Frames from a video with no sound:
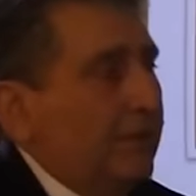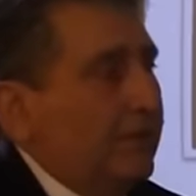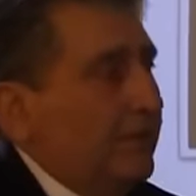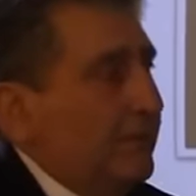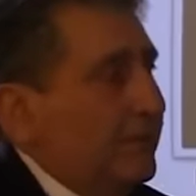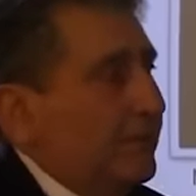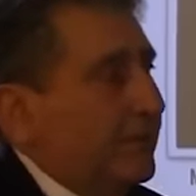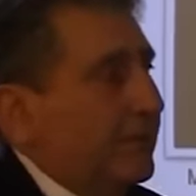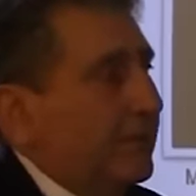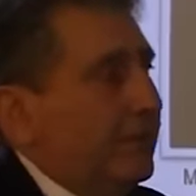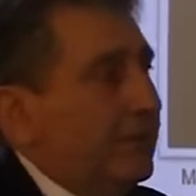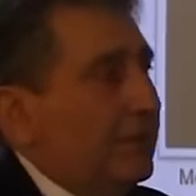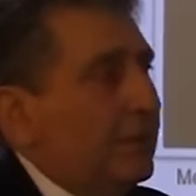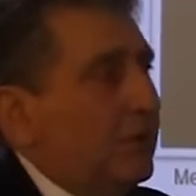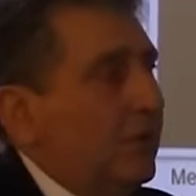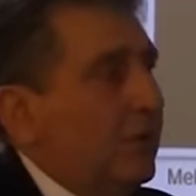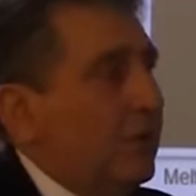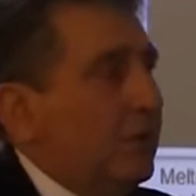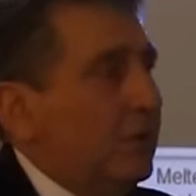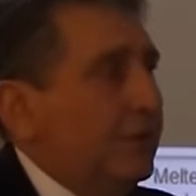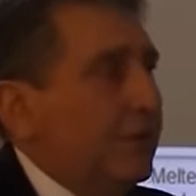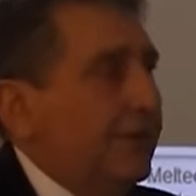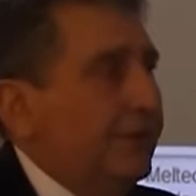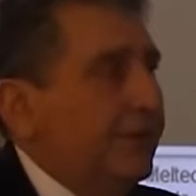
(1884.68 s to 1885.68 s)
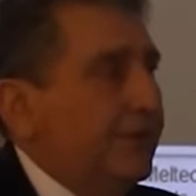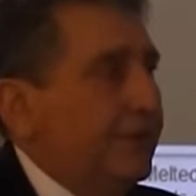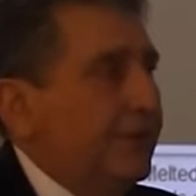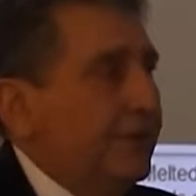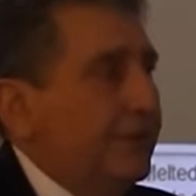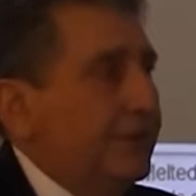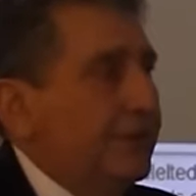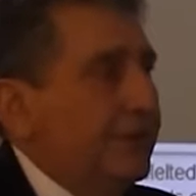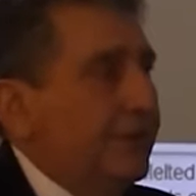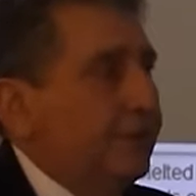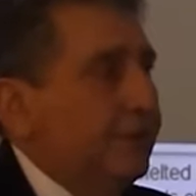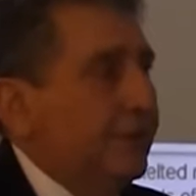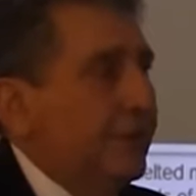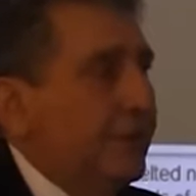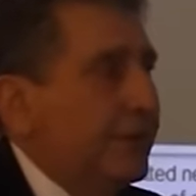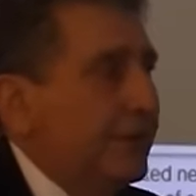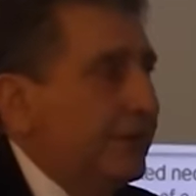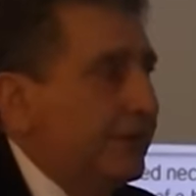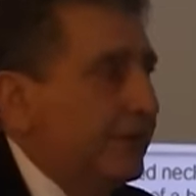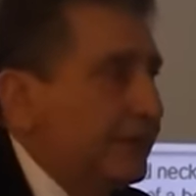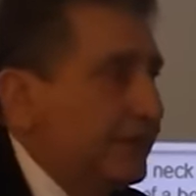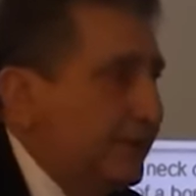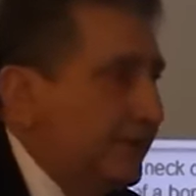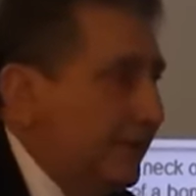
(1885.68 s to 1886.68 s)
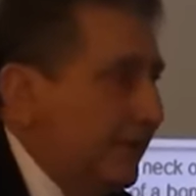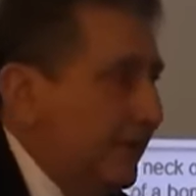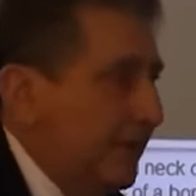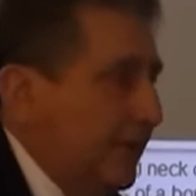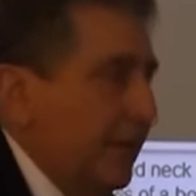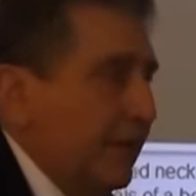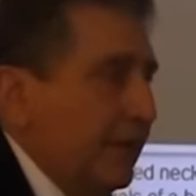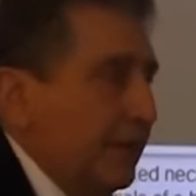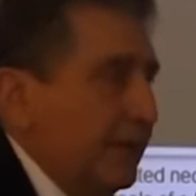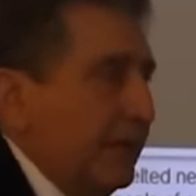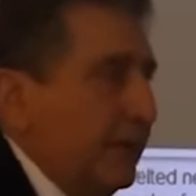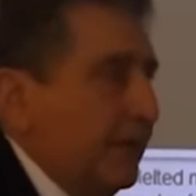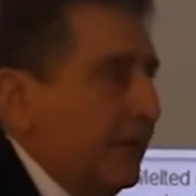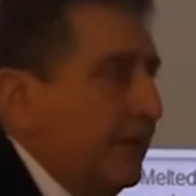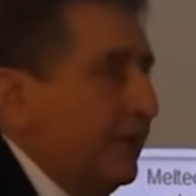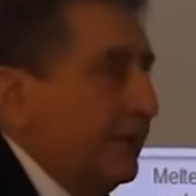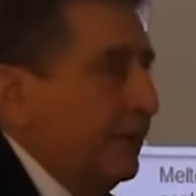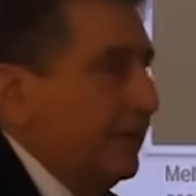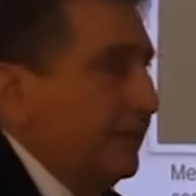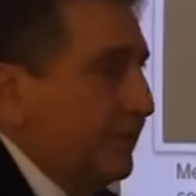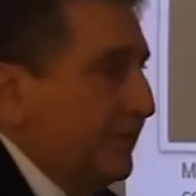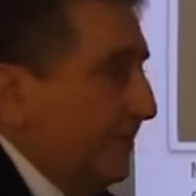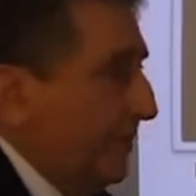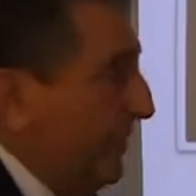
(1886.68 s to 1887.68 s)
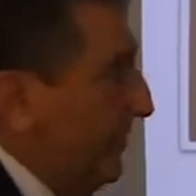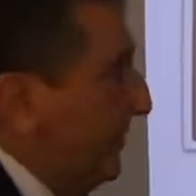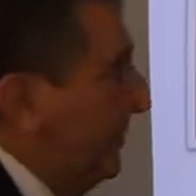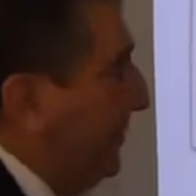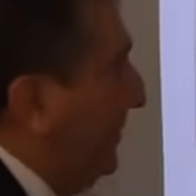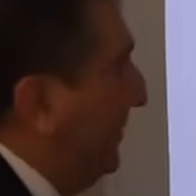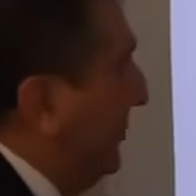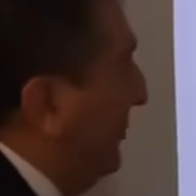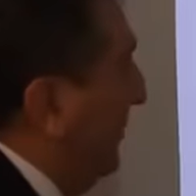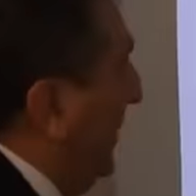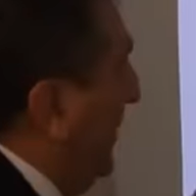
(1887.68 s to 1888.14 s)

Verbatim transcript: There was coal never disappears. And uh, so this